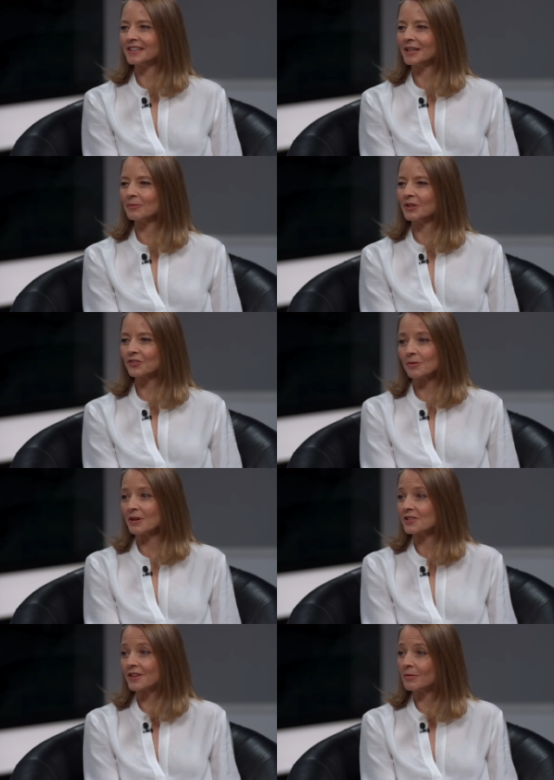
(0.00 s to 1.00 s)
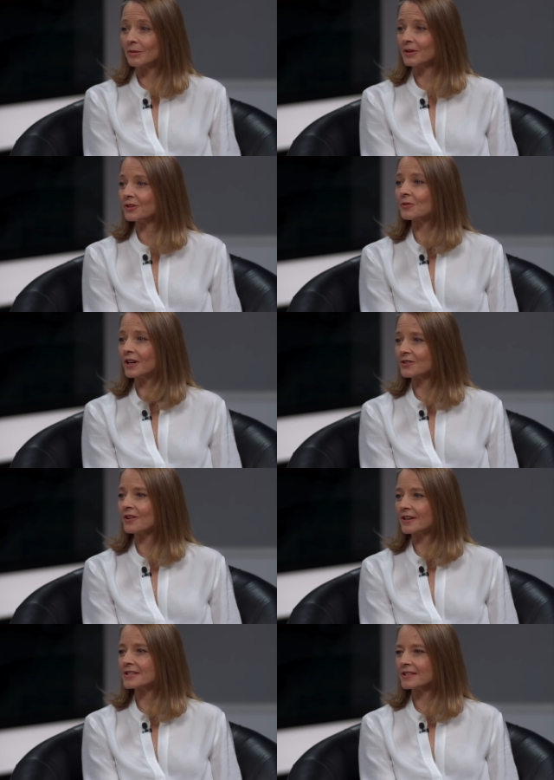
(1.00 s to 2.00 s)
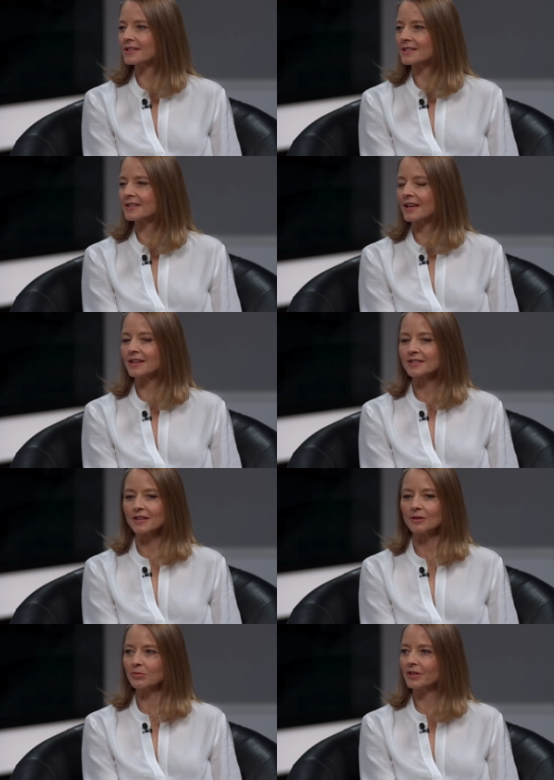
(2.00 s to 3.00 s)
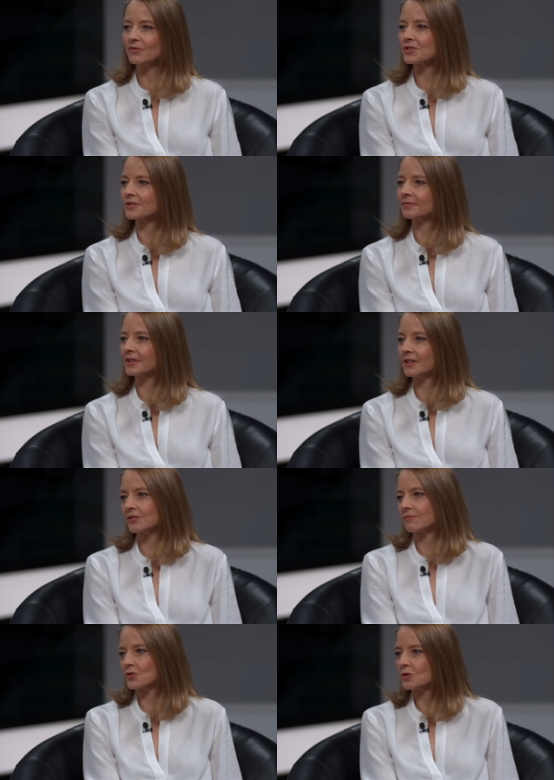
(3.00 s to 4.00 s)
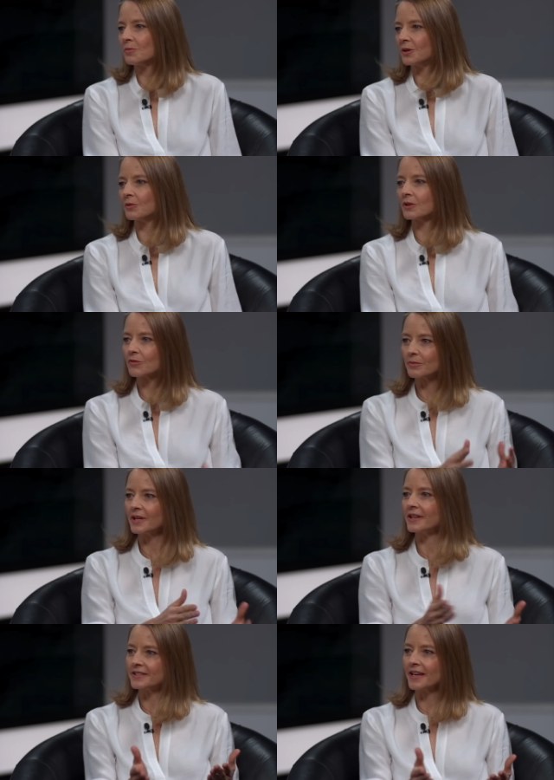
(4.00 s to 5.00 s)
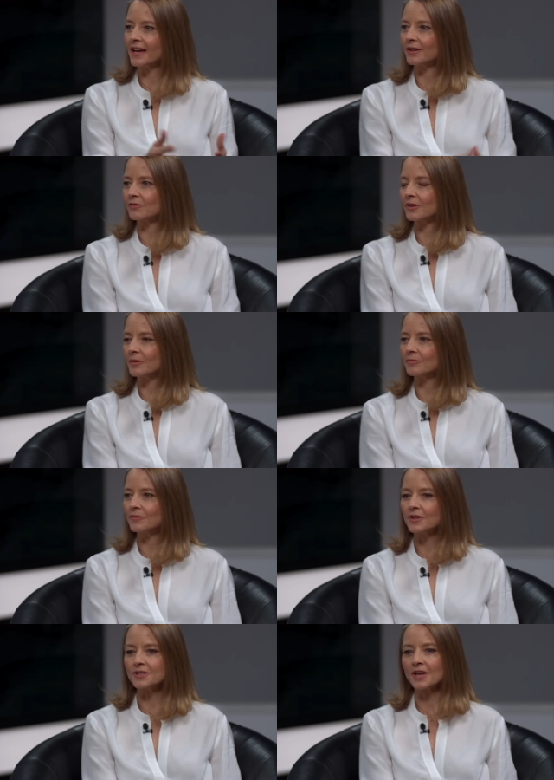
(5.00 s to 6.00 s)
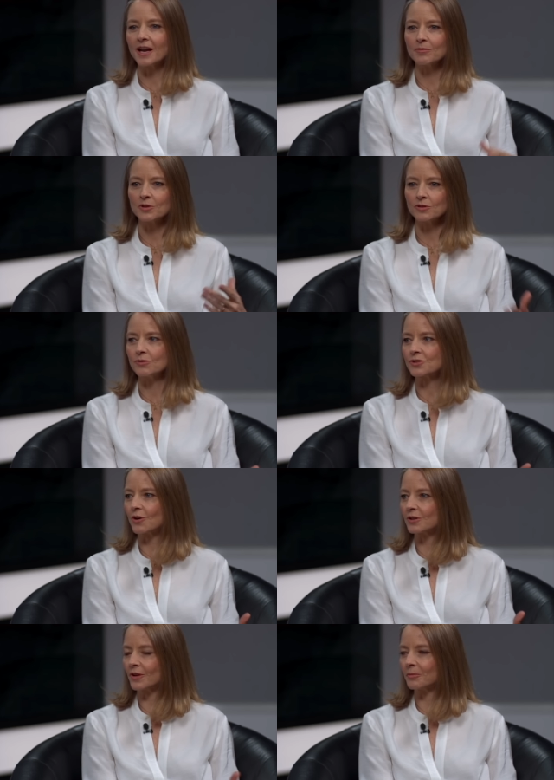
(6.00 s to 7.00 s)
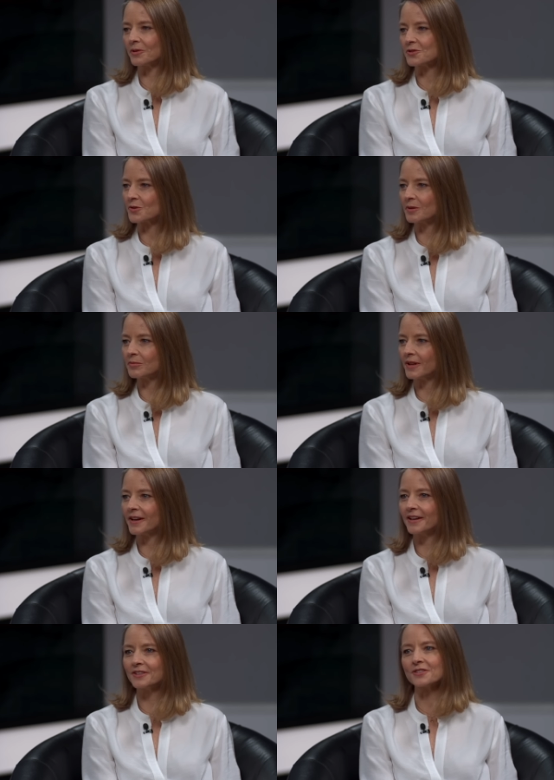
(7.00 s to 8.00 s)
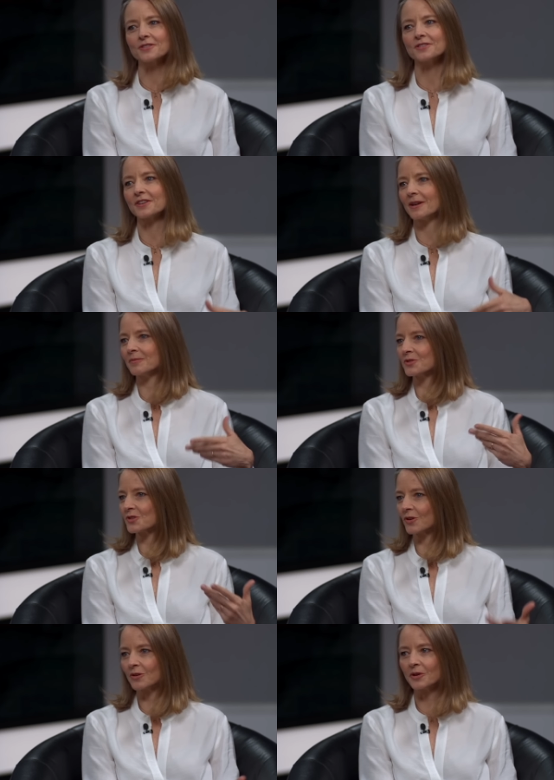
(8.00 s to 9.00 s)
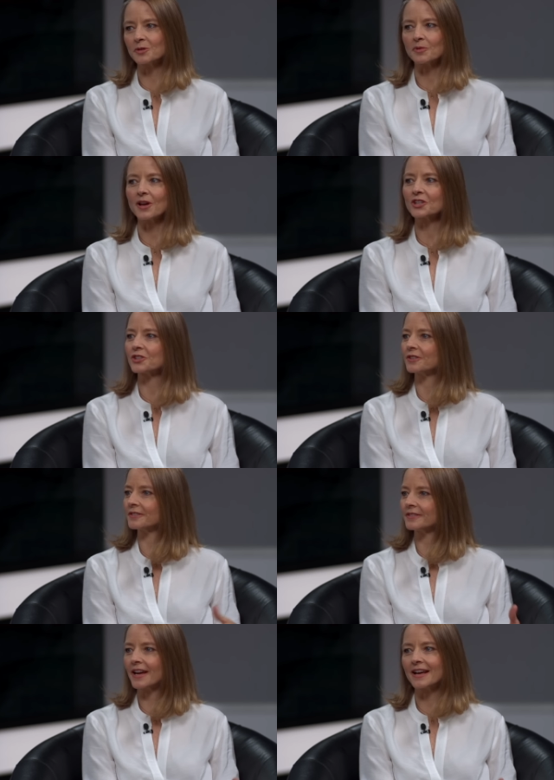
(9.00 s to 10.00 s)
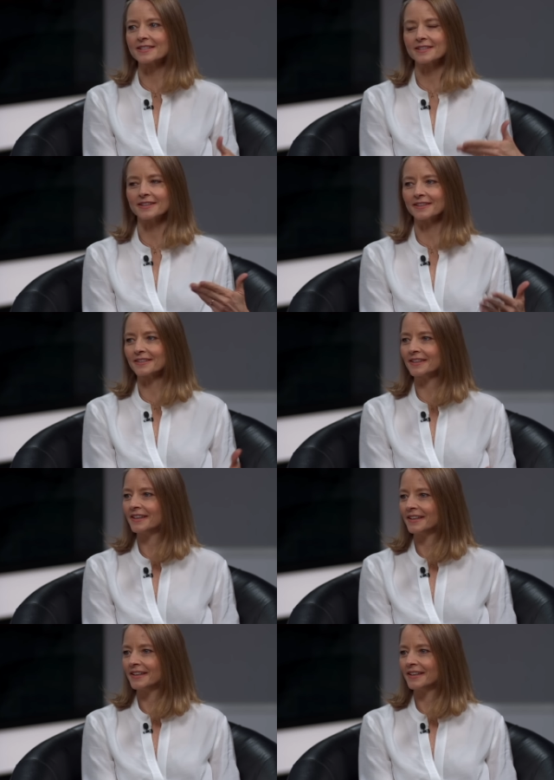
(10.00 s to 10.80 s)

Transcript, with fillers: Um, it's the best thing about being a director, honestly, is that it's a complete vision, and it should be really from beginning to end, from the time that you start developing the screenplay to the time you start going into production, casting